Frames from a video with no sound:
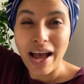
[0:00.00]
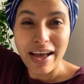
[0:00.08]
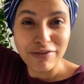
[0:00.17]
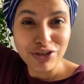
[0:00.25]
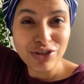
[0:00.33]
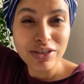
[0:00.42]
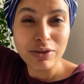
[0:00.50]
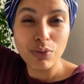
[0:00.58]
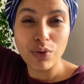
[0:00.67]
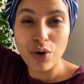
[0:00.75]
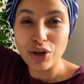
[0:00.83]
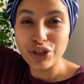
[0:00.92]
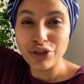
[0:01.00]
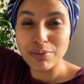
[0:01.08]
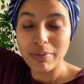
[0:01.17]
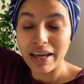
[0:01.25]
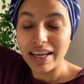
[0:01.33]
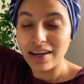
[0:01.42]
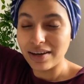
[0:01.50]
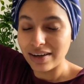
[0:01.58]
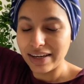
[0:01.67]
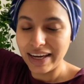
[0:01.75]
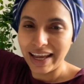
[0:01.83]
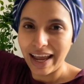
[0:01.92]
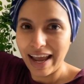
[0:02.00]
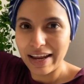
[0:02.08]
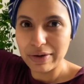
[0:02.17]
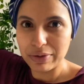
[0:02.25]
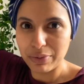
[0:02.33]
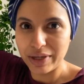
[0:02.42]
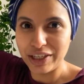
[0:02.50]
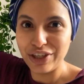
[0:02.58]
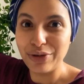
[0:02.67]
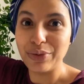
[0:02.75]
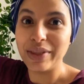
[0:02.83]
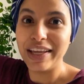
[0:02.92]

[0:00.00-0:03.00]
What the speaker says: haven't watched my curly hair video,